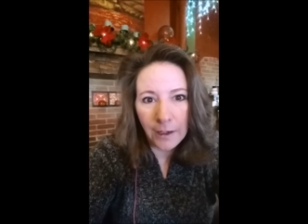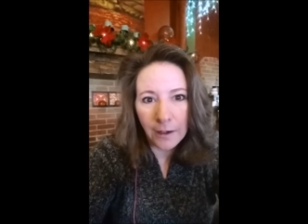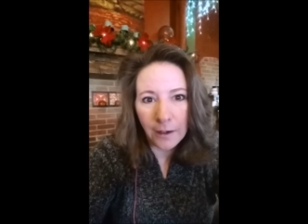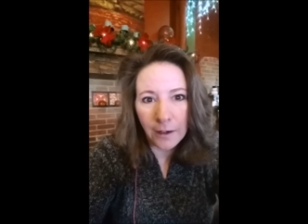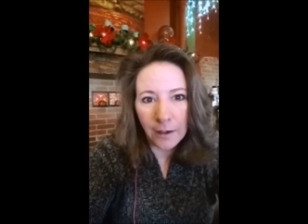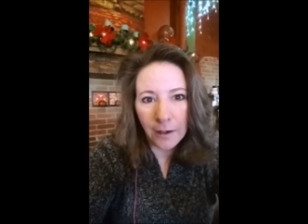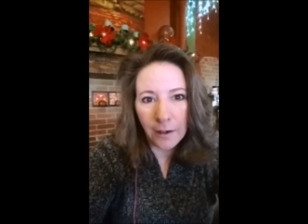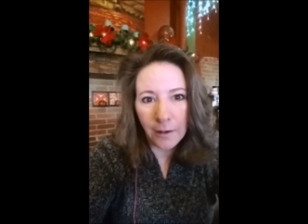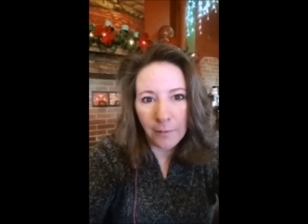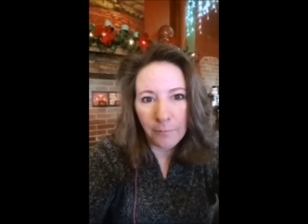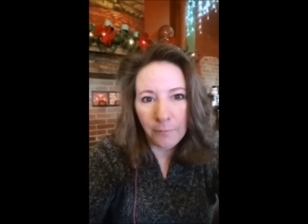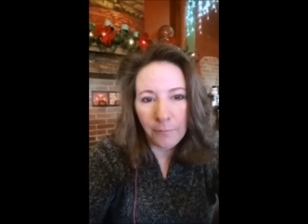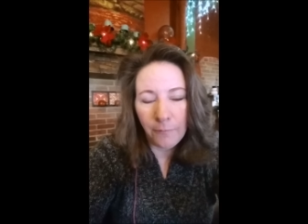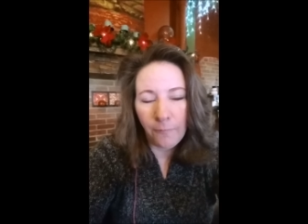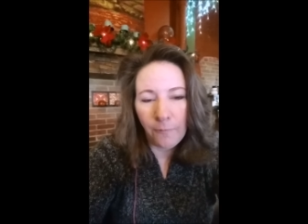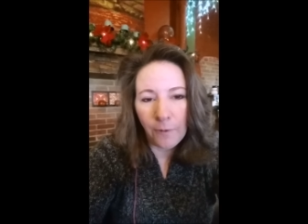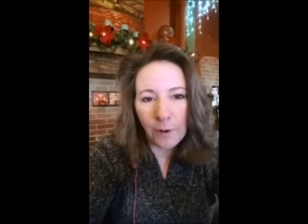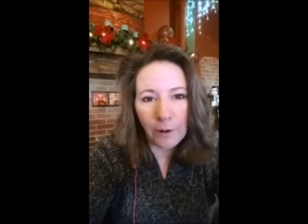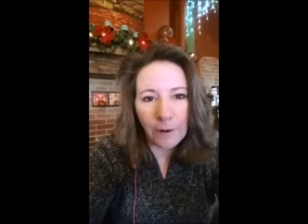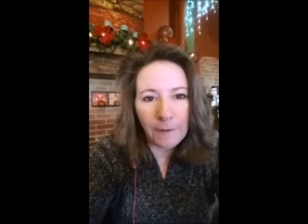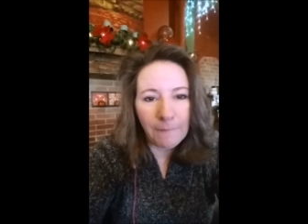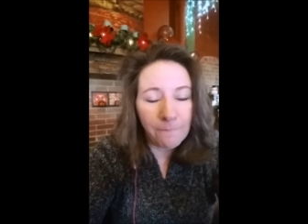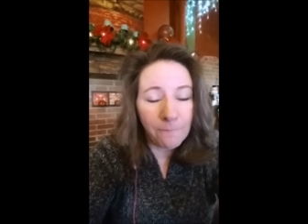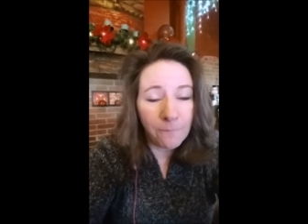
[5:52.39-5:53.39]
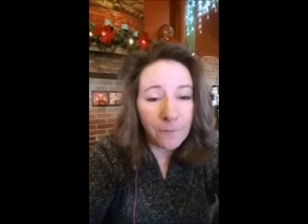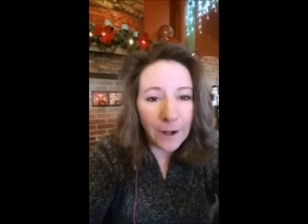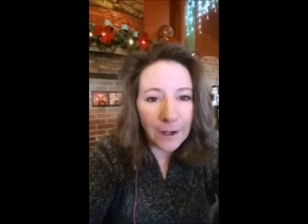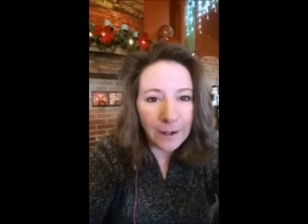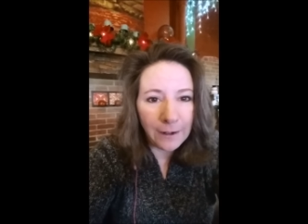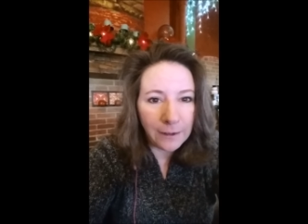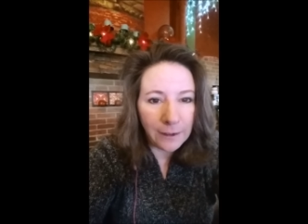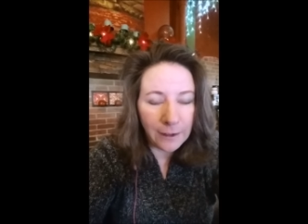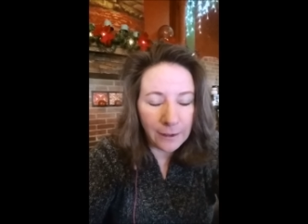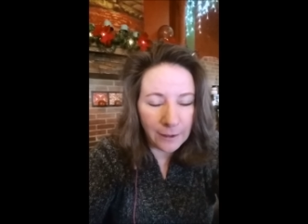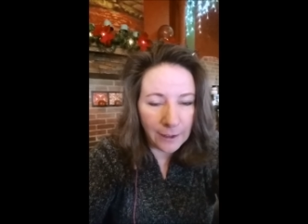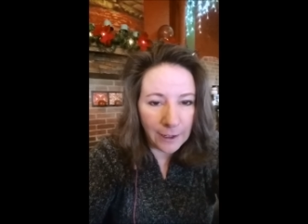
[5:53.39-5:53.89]
Um, very
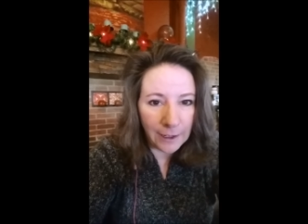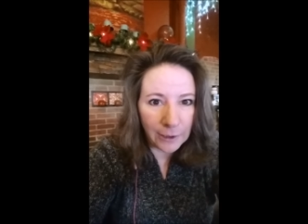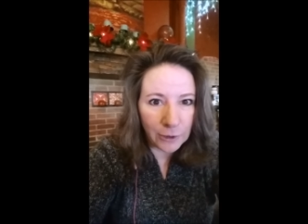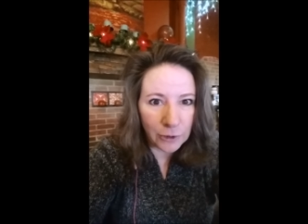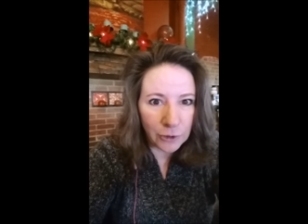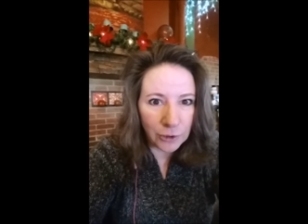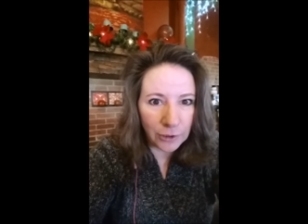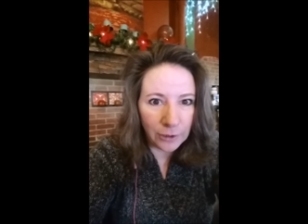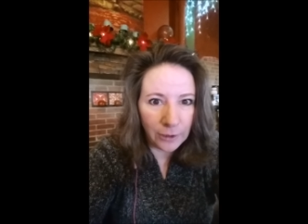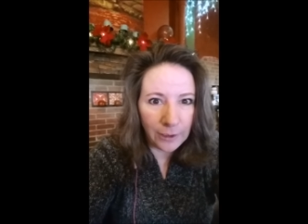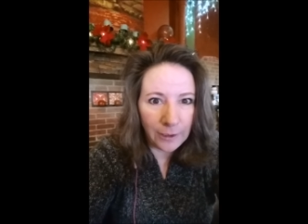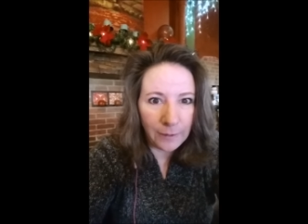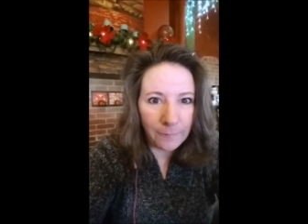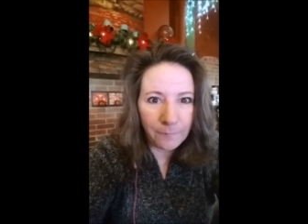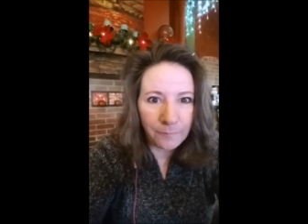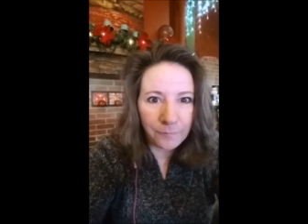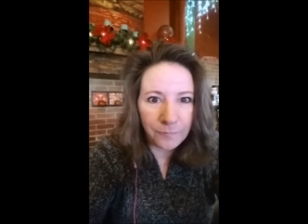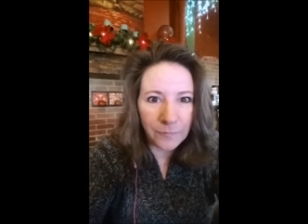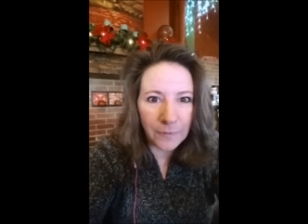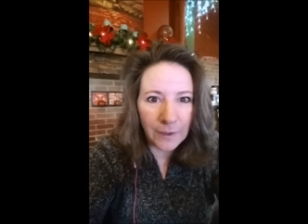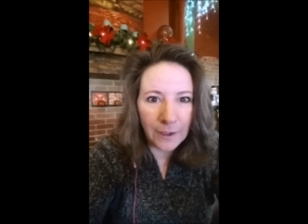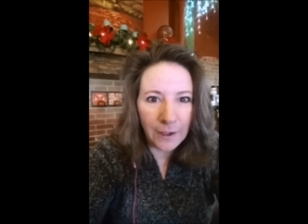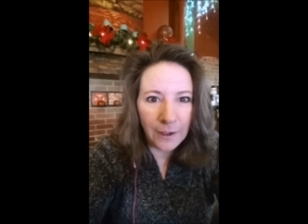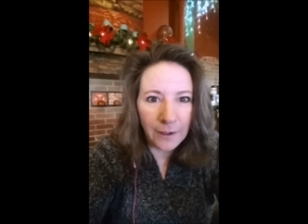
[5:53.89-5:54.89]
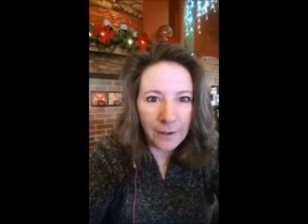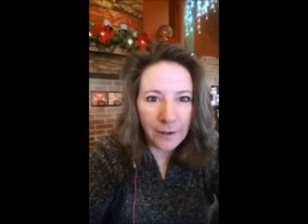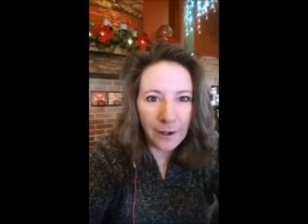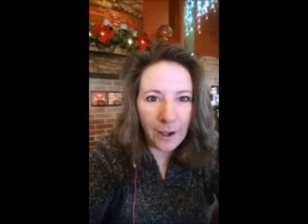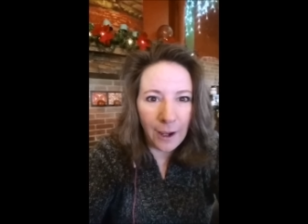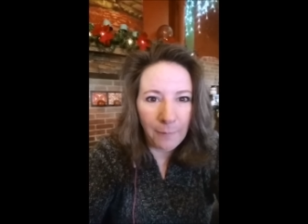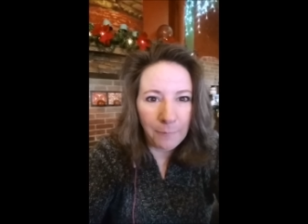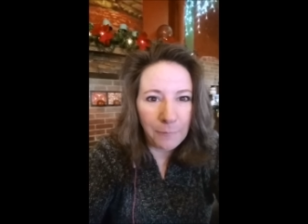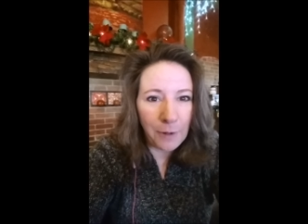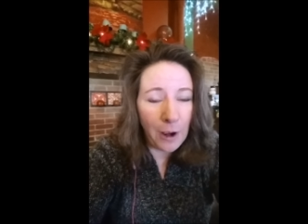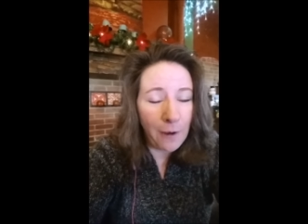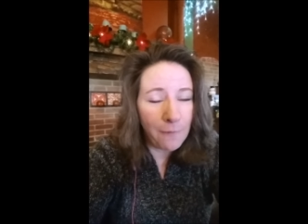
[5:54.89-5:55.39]
inviting, actually. And
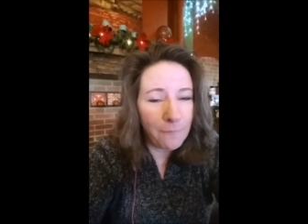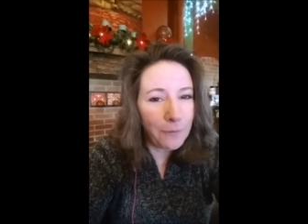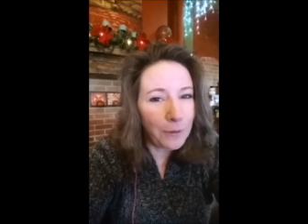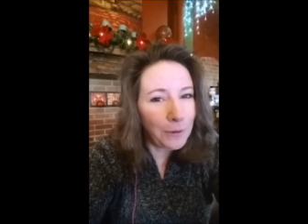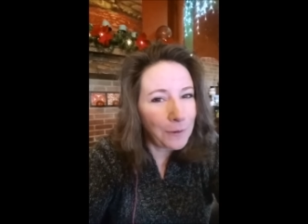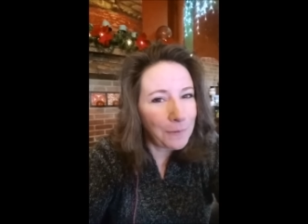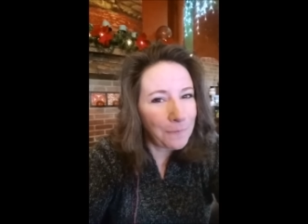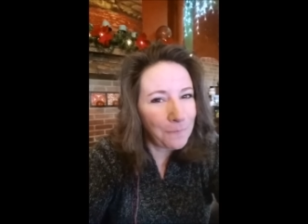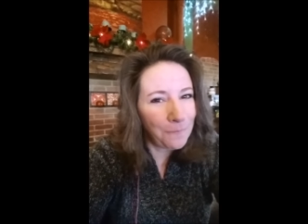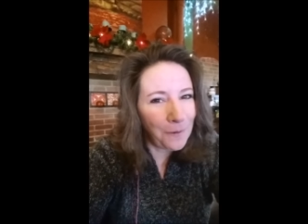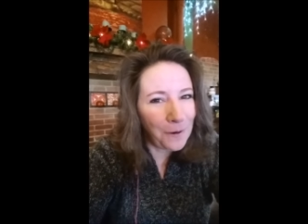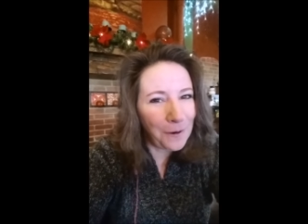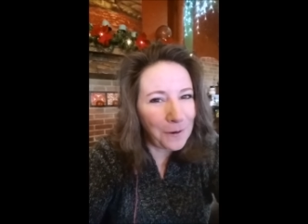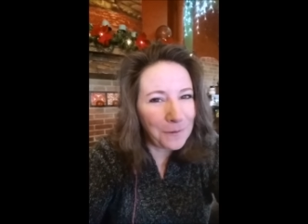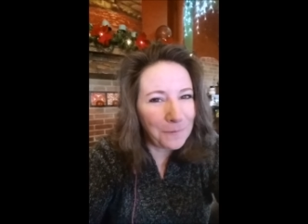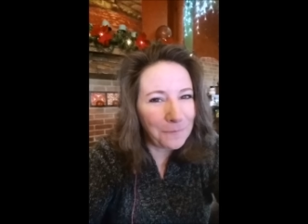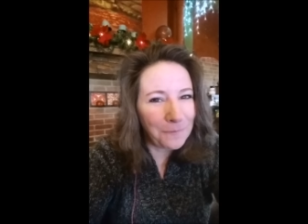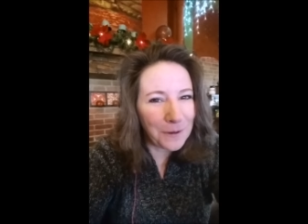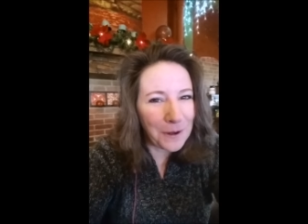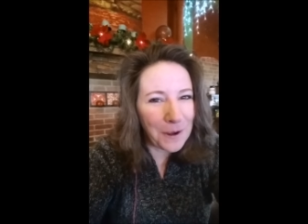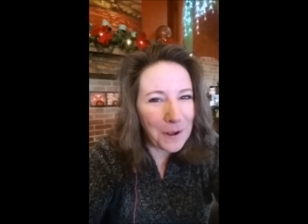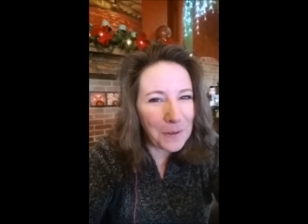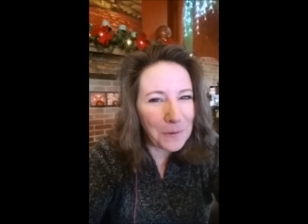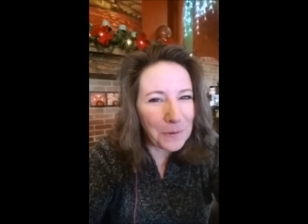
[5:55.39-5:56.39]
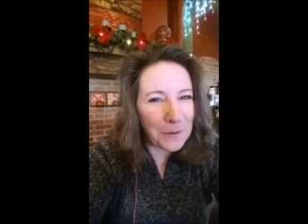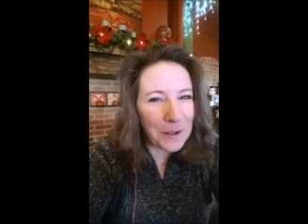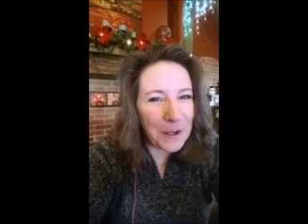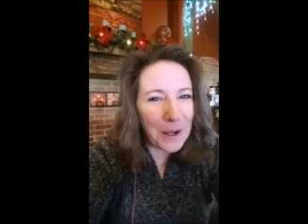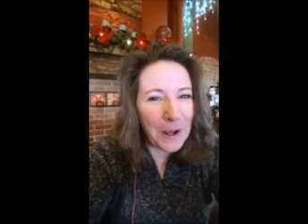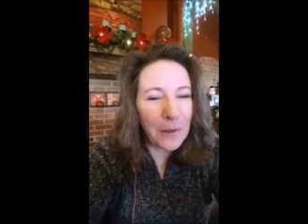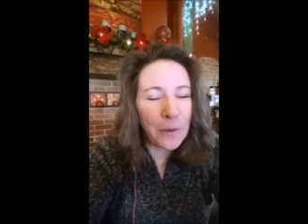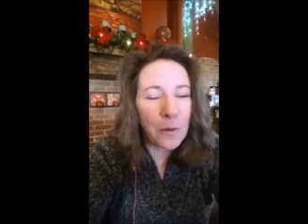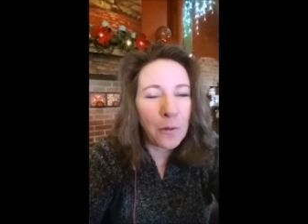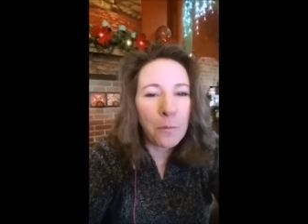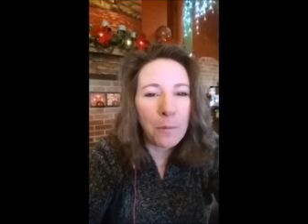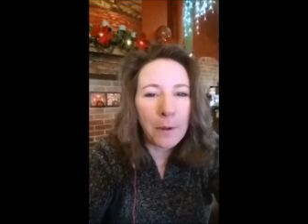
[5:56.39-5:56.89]
I'm not very fond of the color
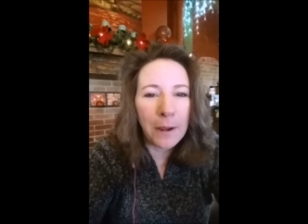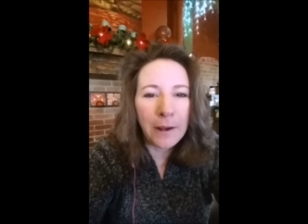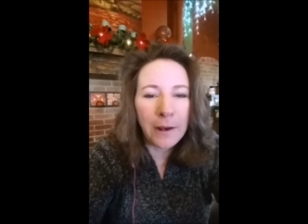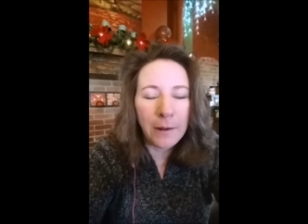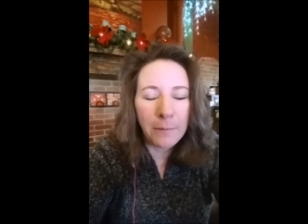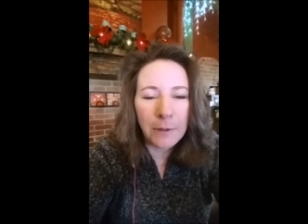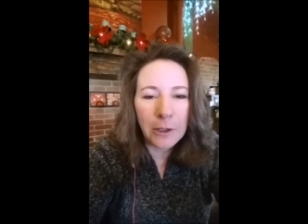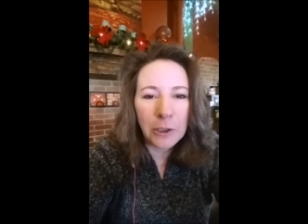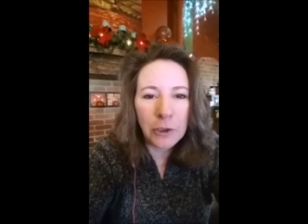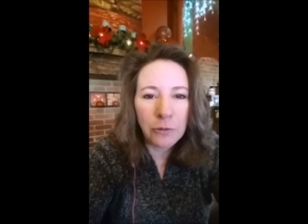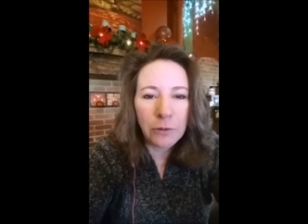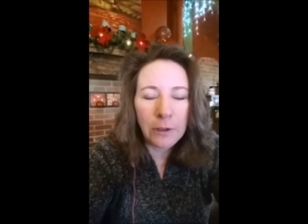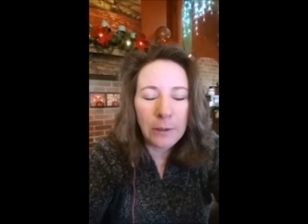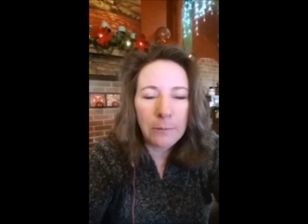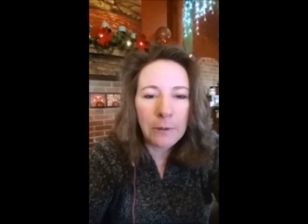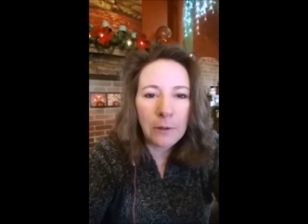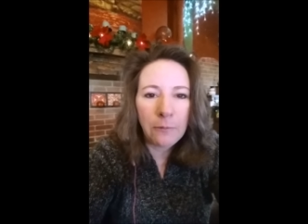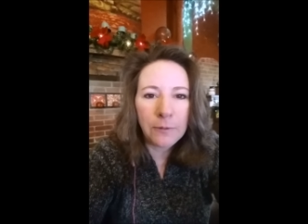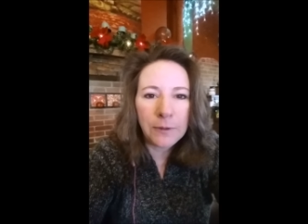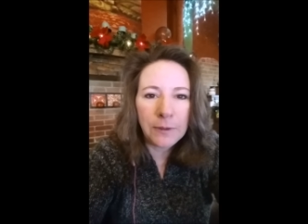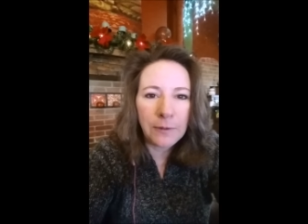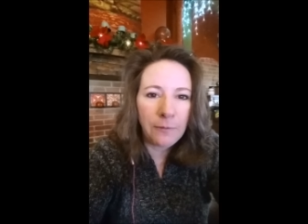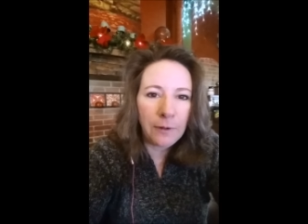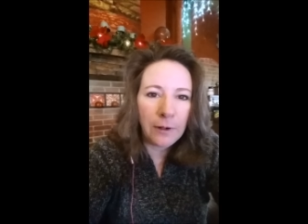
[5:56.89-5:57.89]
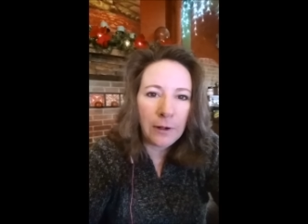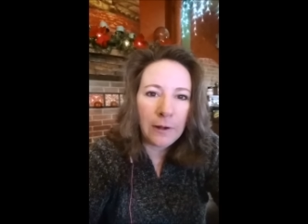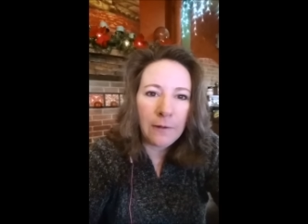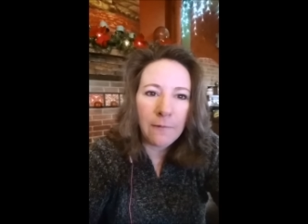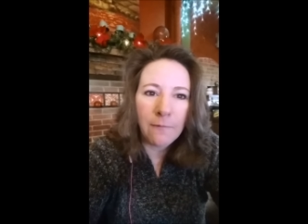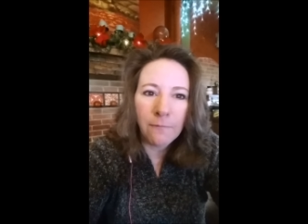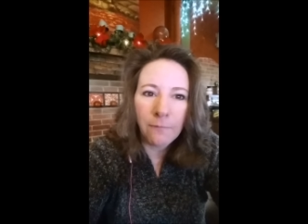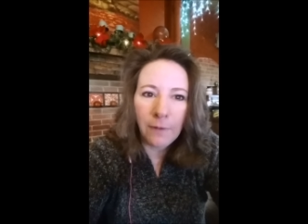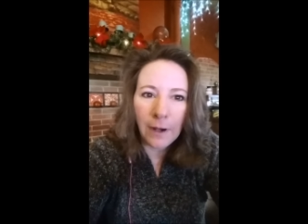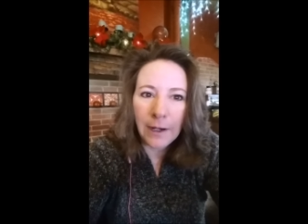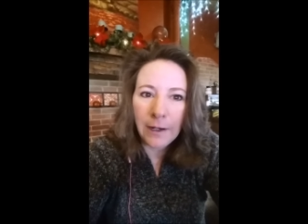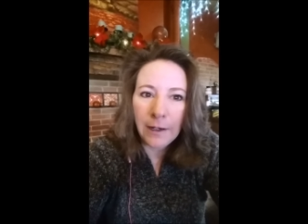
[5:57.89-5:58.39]
yellow, but in my dream, it was a very
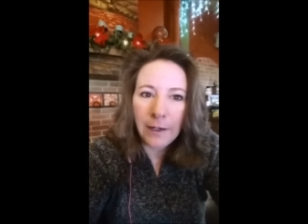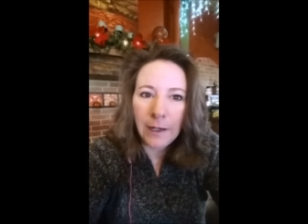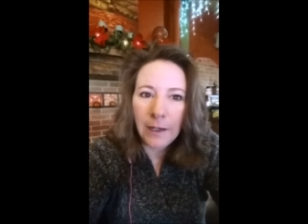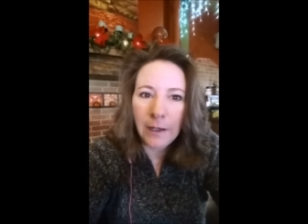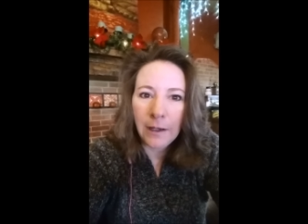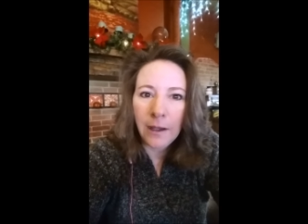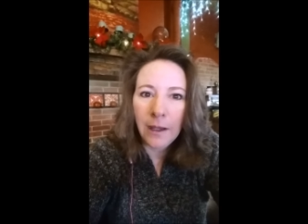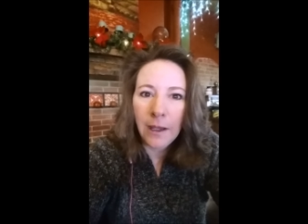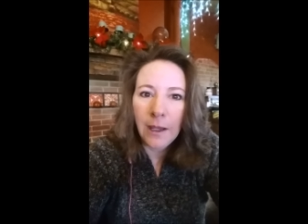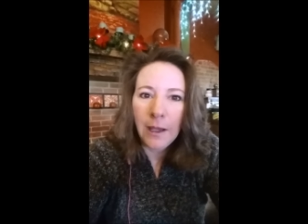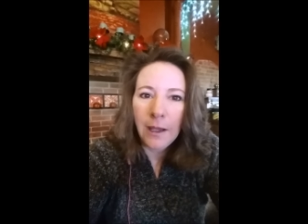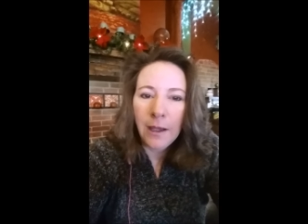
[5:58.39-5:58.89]
inviting